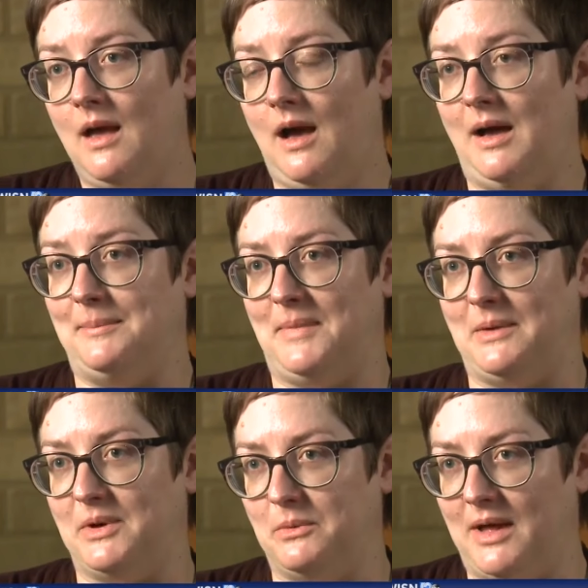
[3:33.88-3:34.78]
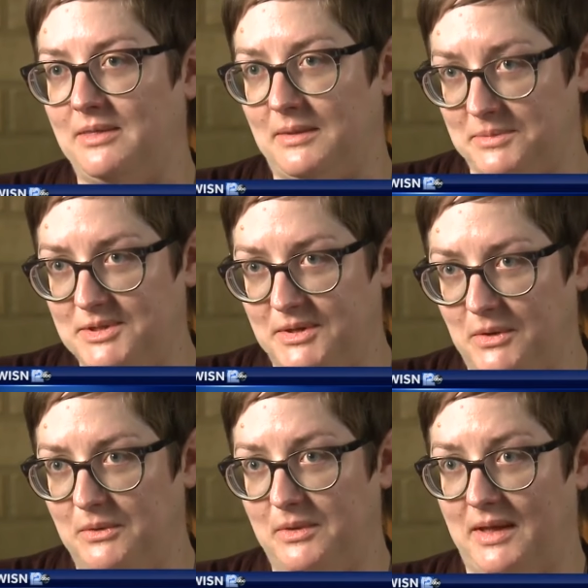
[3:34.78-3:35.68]
Um, I would want them to
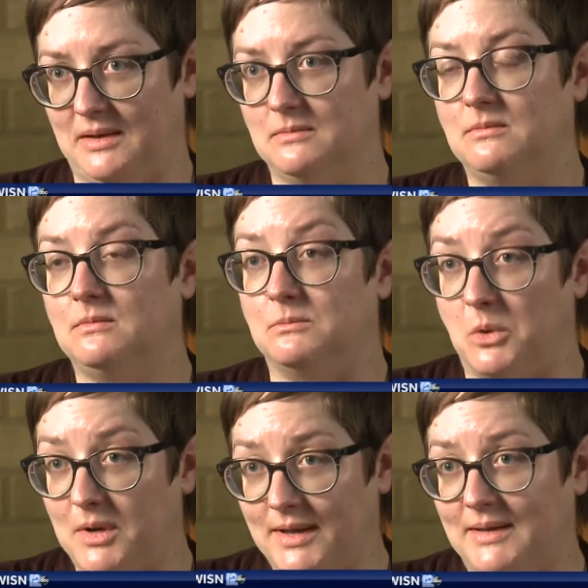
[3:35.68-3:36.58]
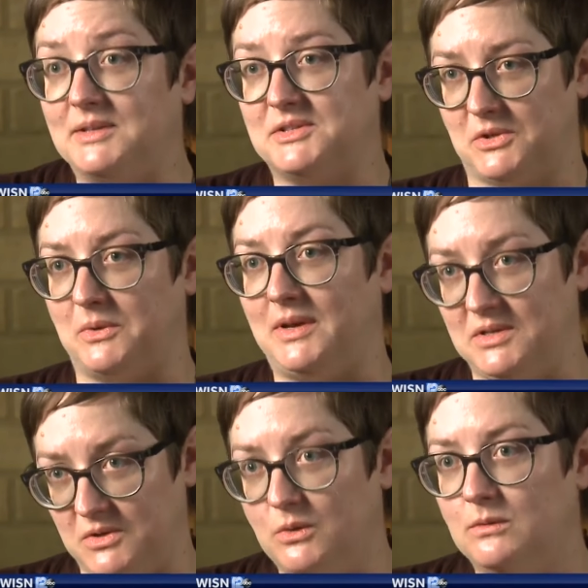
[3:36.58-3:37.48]
know that Morgan is sorry
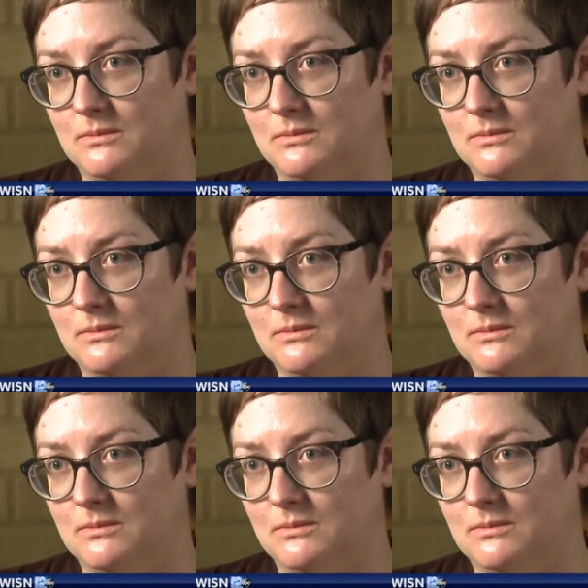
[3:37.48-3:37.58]
too.